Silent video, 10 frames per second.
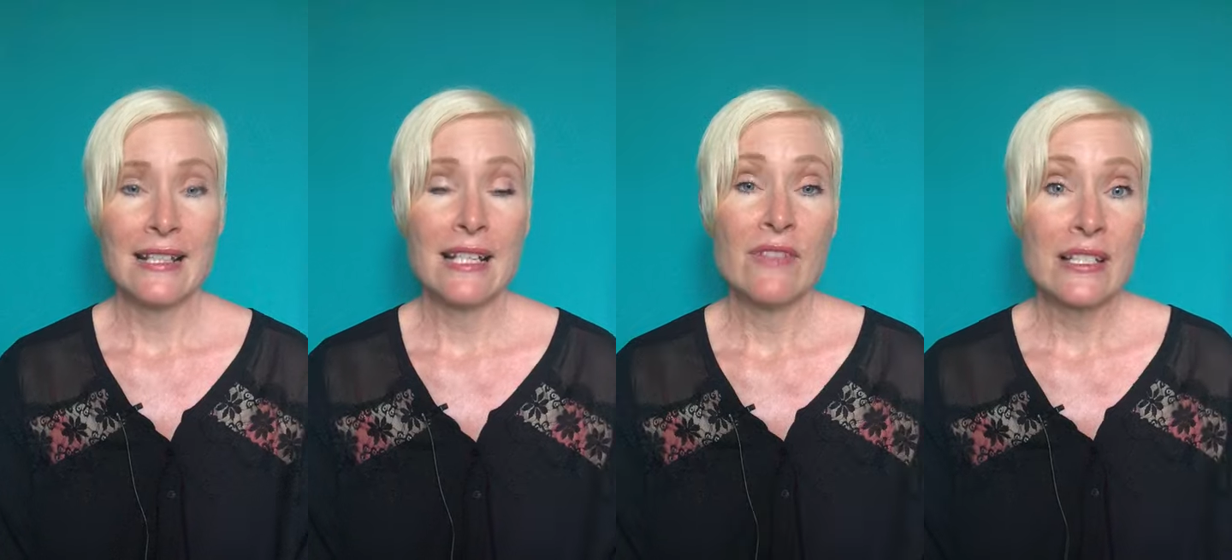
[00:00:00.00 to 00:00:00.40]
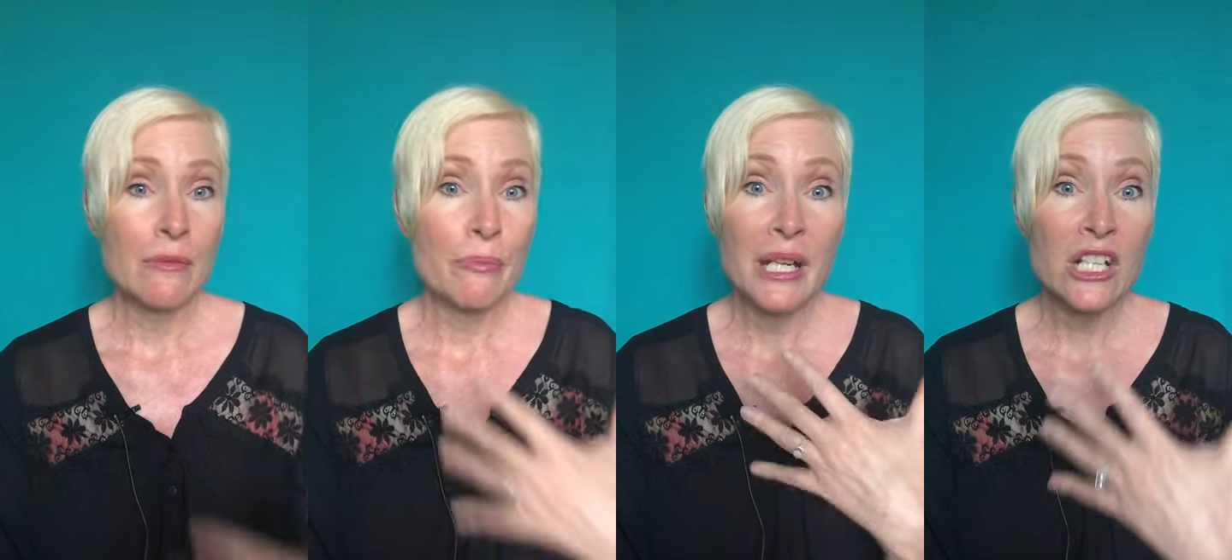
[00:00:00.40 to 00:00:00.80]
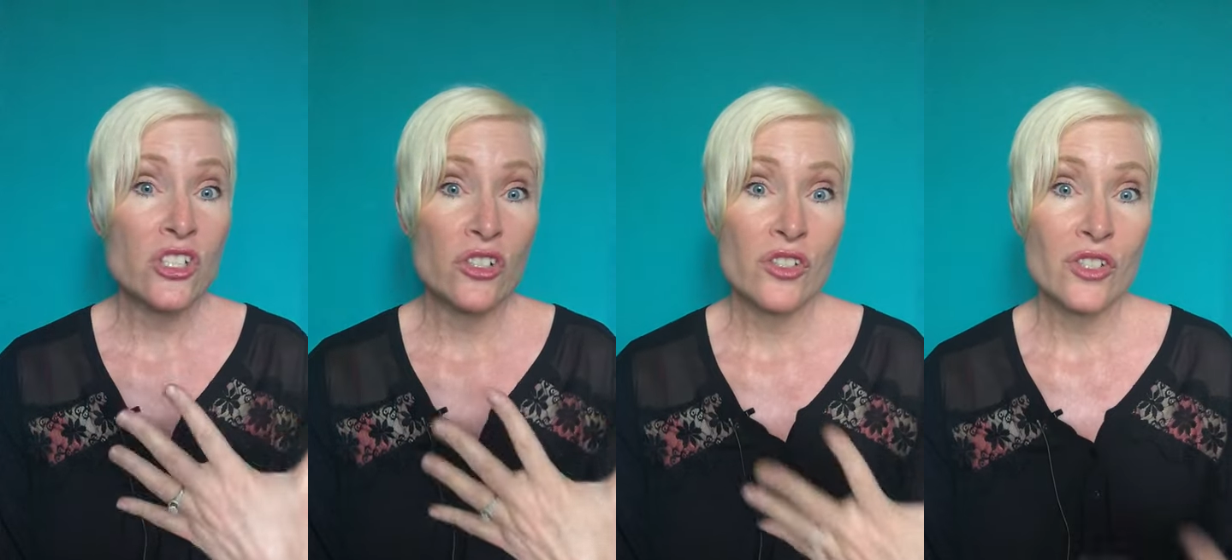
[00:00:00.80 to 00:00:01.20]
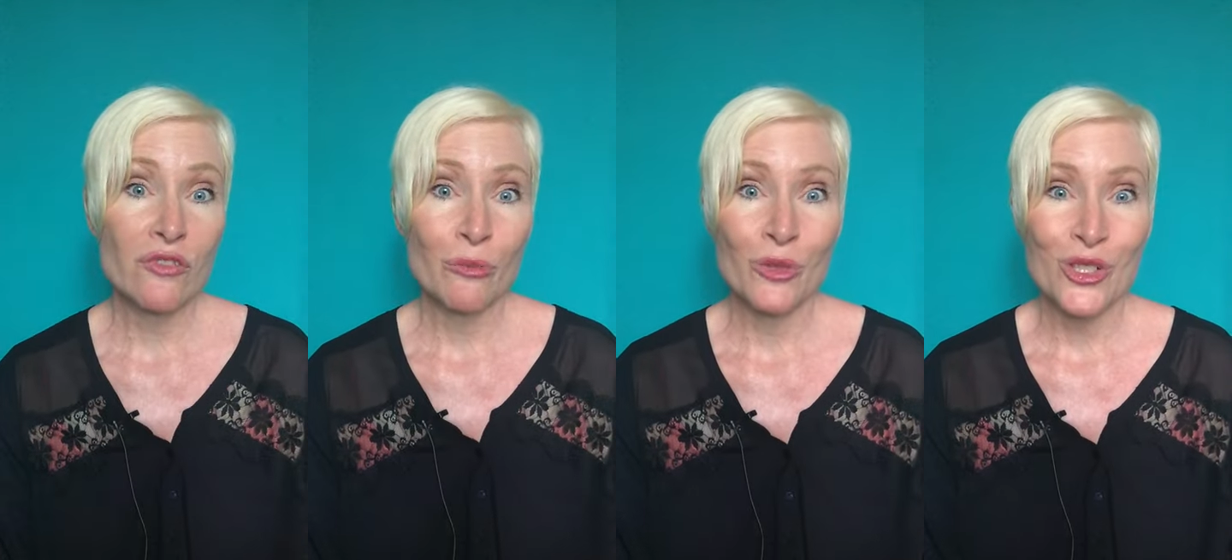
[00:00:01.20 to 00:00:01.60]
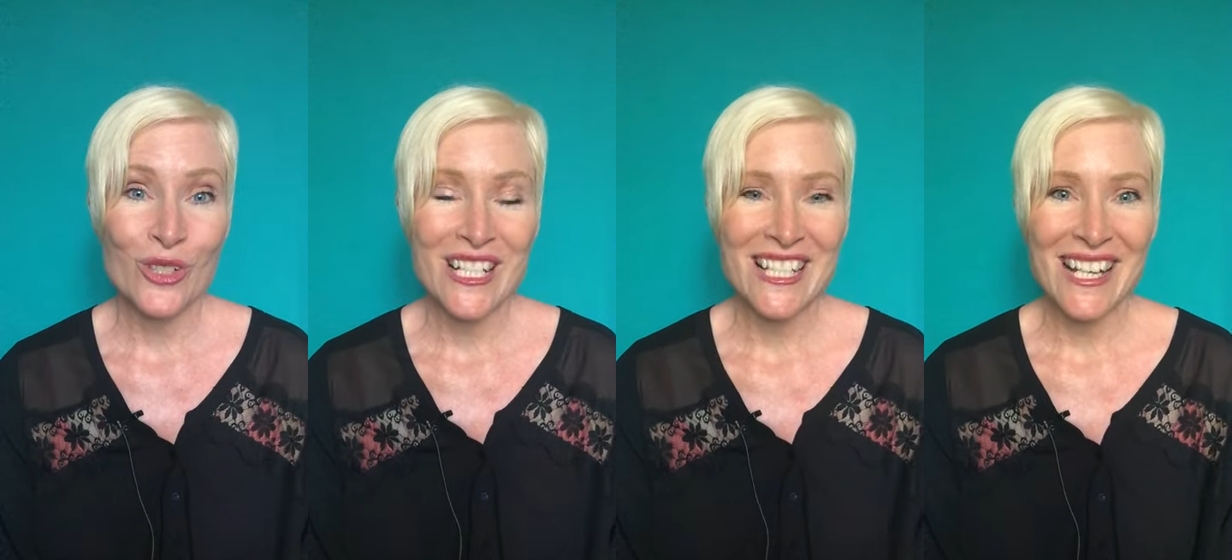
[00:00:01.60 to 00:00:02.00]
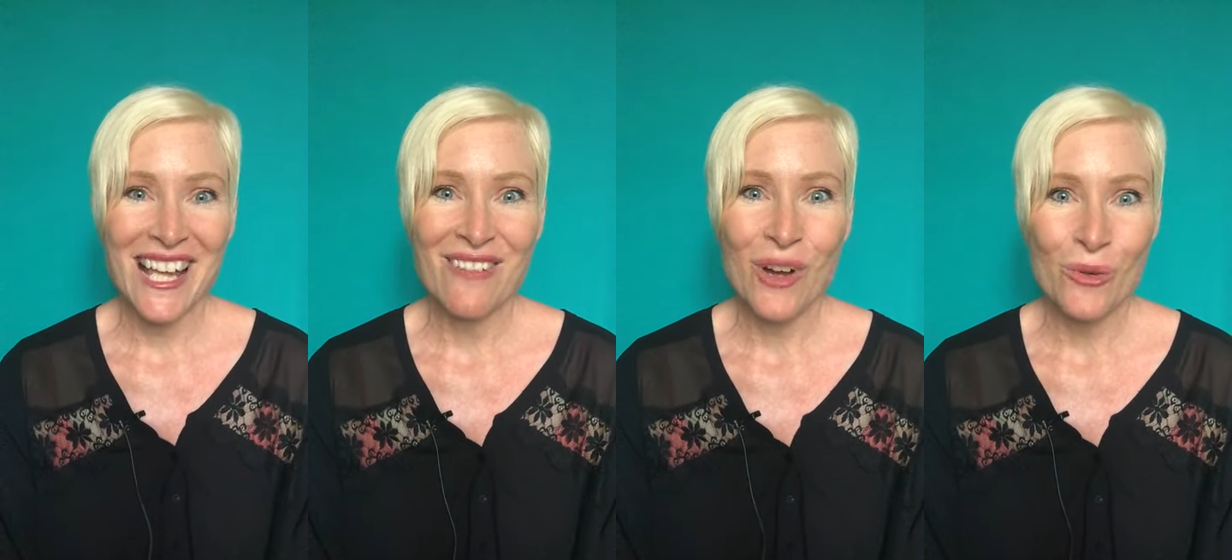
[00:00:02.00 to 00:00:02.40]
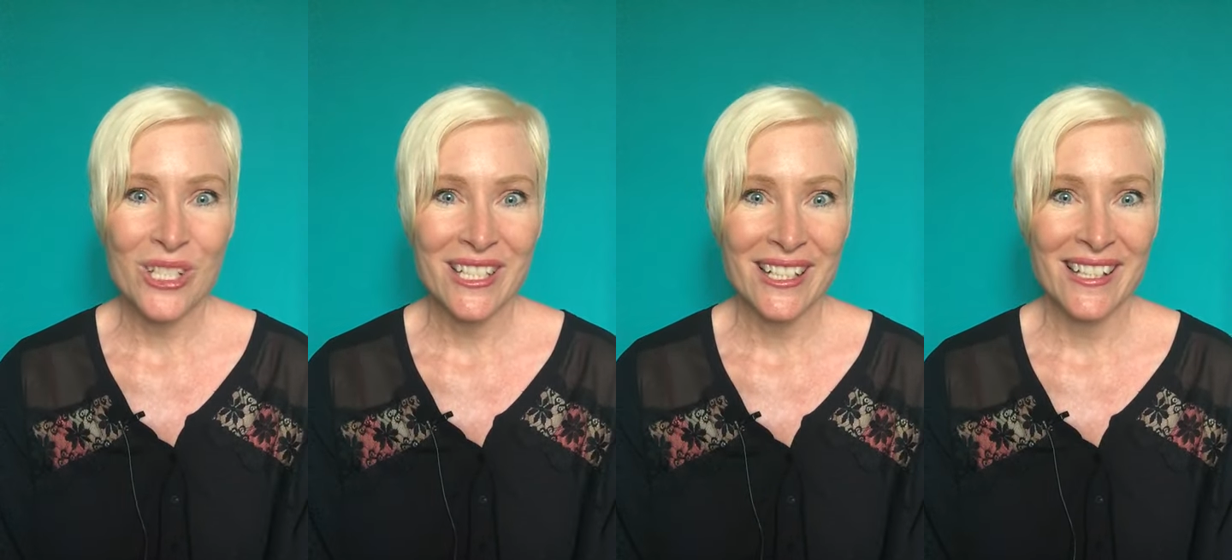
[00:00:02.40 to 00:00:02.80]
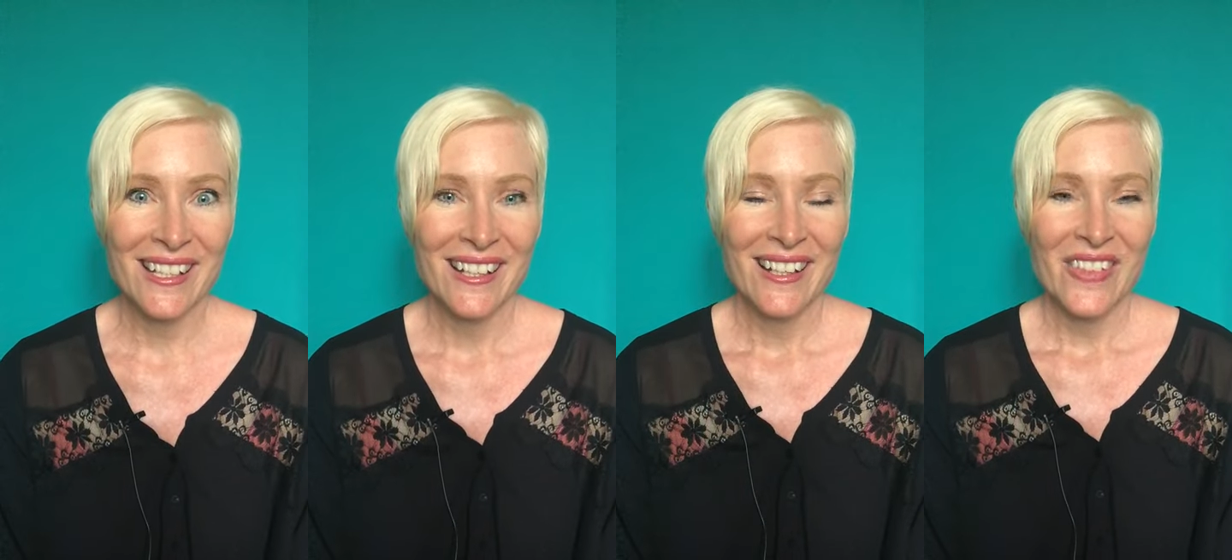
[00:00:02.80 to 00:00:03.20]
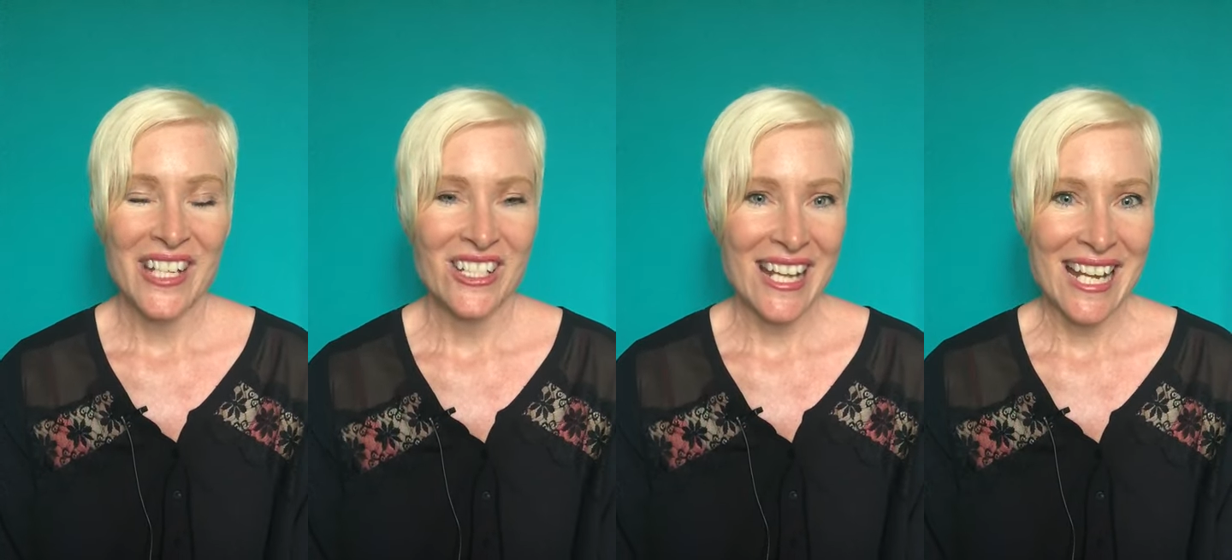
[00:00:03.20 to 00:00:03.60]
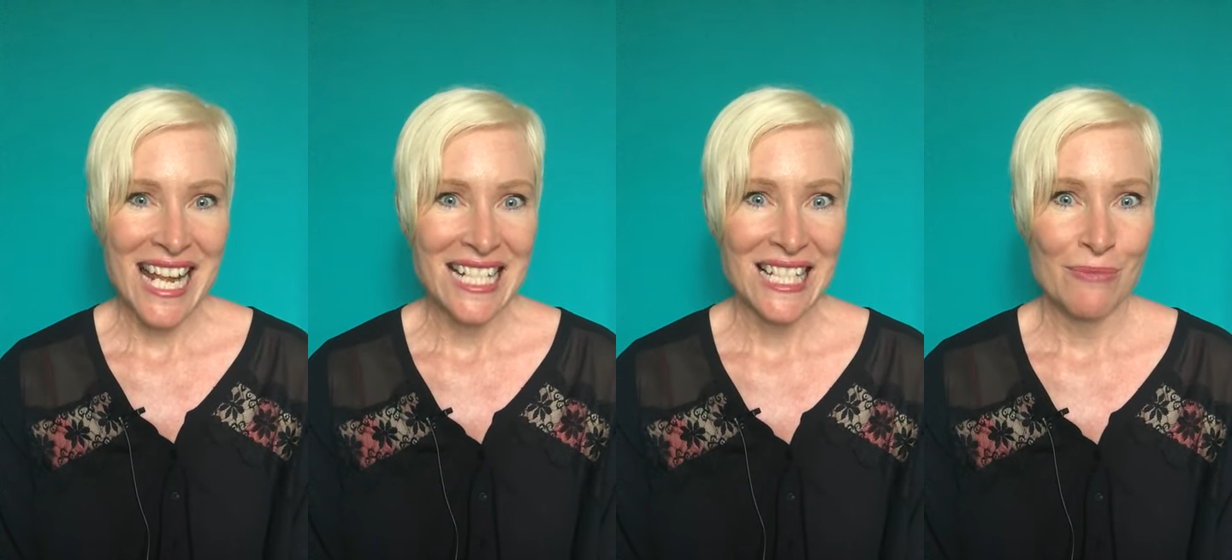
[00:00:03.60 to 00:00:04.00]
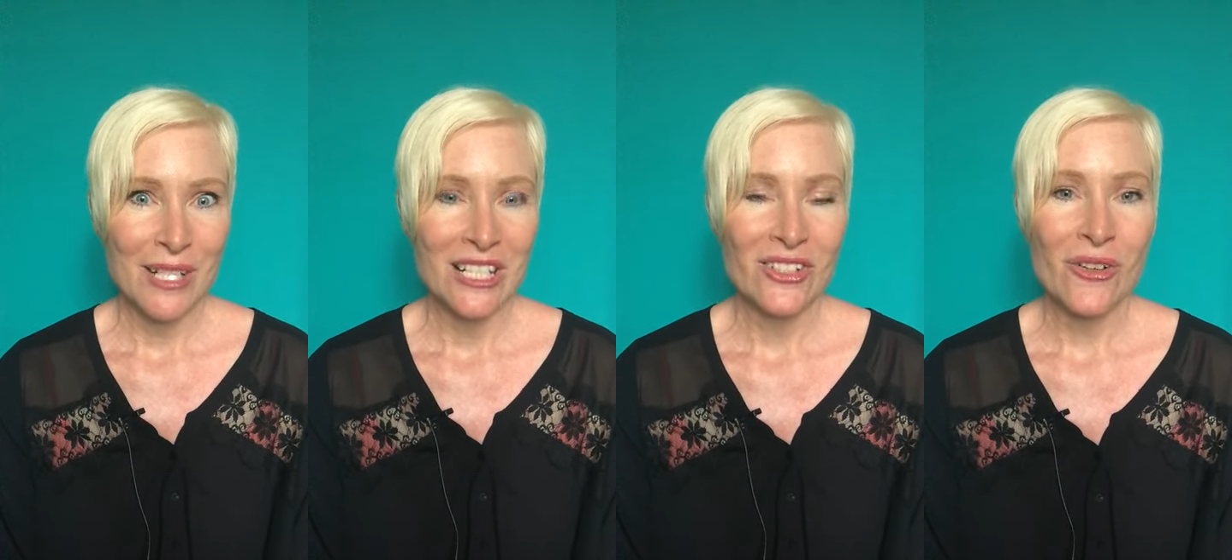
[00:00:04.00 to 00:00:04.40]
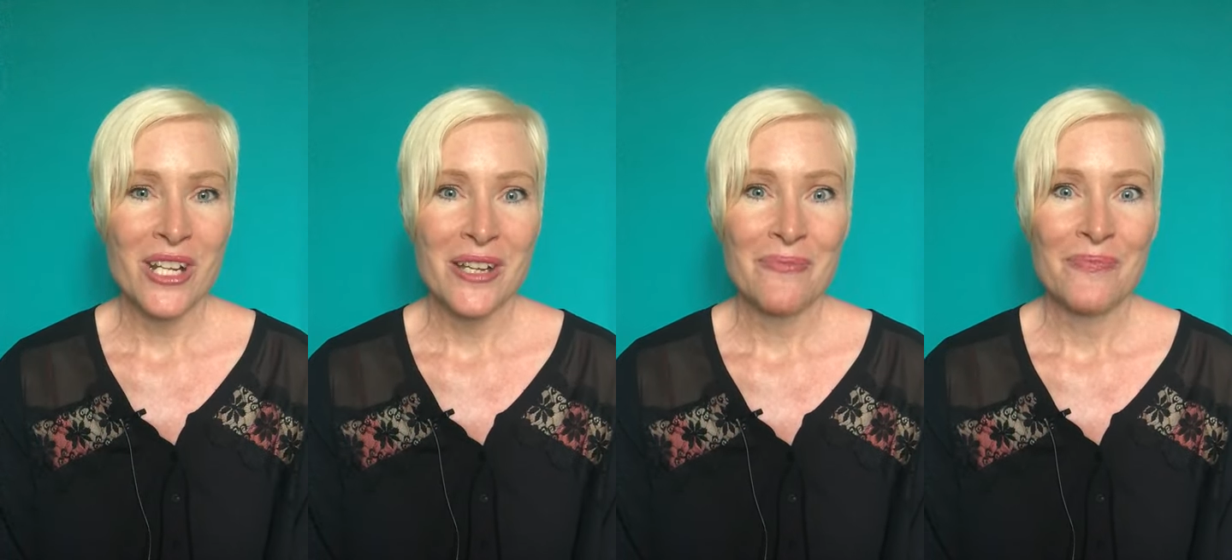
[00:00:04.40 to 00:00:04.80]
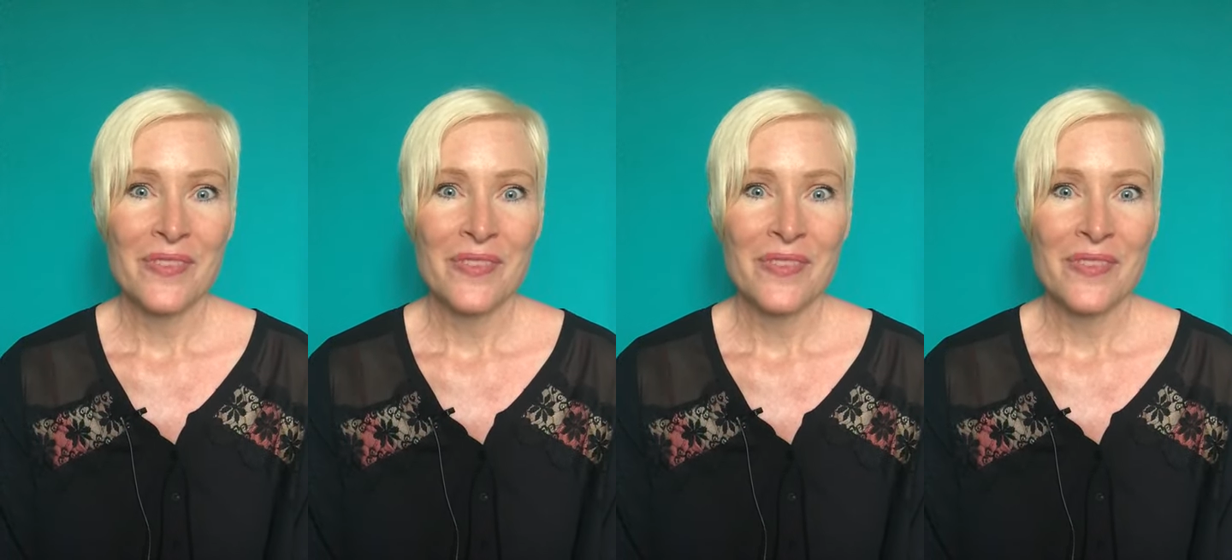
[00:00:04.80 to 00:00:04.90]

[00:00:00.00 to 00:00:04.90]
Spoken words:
even some pictures from retreats that I have hosted in Chanhassen, Minnesota.